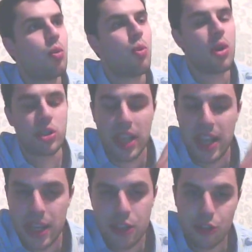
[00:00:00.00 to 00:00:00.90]
whilst
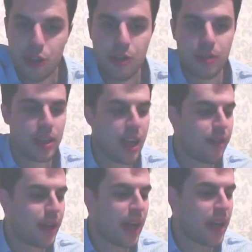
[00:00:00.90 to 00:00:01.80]
it is true that
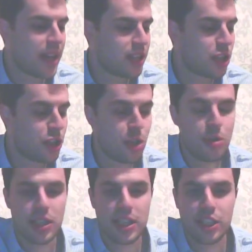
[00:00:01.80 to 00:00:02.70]
David Haye has a
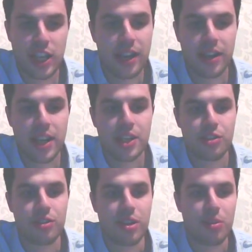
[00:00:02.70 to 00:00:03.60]
hugely checkered
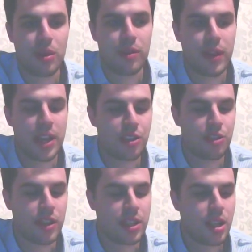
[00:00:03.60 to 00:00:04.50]
history with
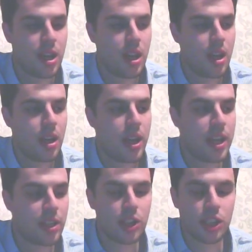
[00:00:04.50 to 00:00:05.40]
injuries,
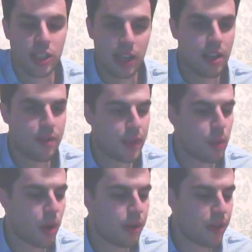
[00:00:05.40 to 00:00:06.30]
it does still leave me
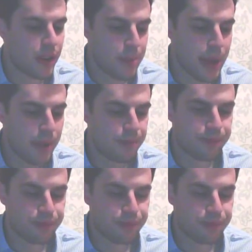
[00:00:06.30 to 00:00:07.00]
wondering a bit,